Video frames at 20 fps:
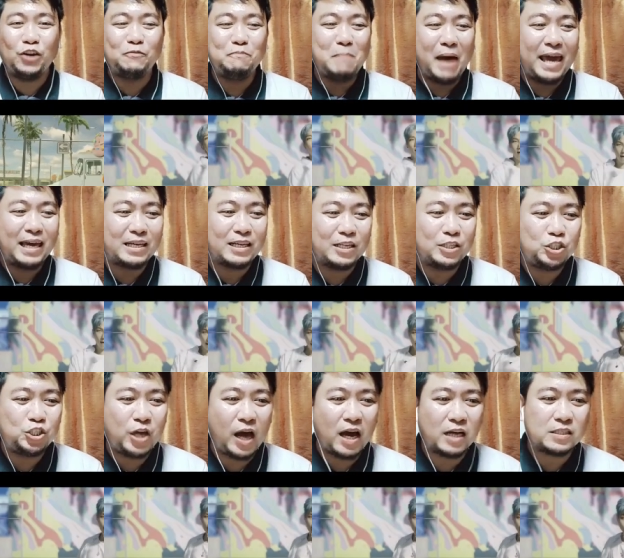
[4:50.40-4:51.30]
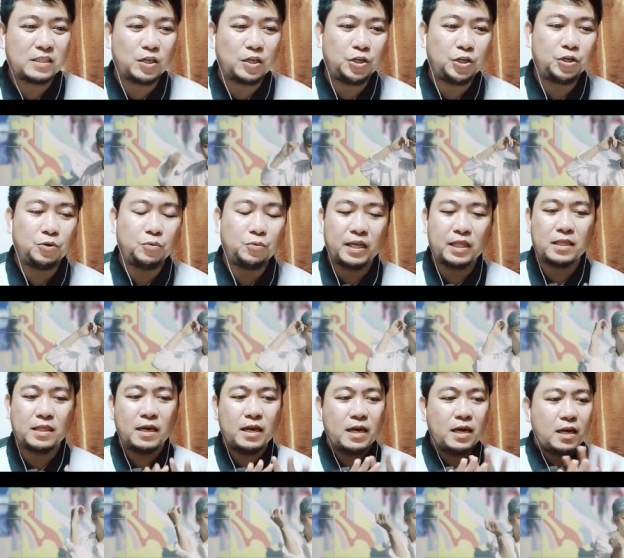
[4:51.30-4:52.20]
of Michael Jackson. You know what?
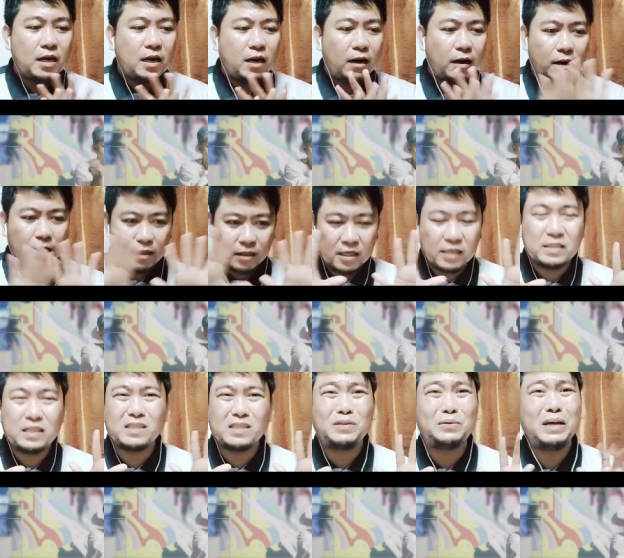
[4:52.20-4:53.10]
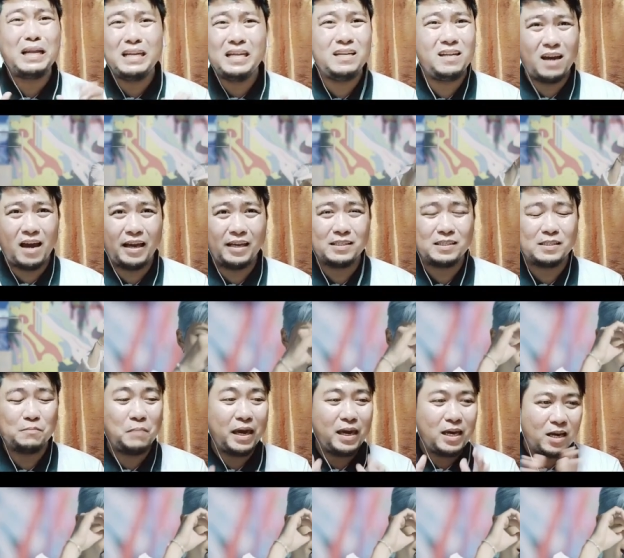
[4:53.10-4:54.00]
This is really nice.
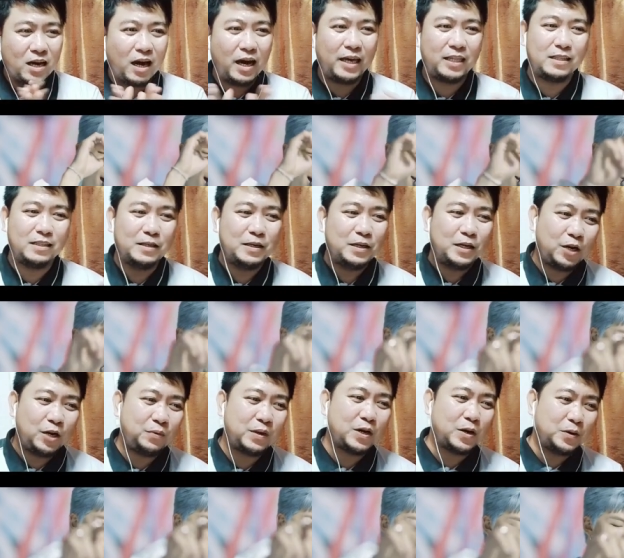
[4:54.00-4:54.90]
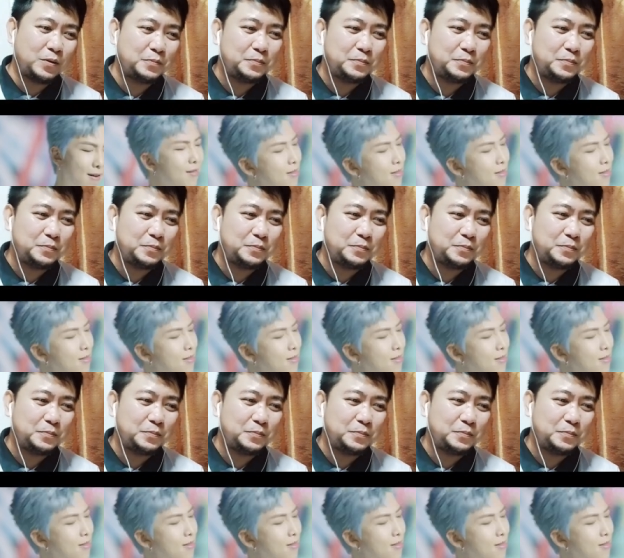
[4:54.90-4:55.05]
My God. Here we go.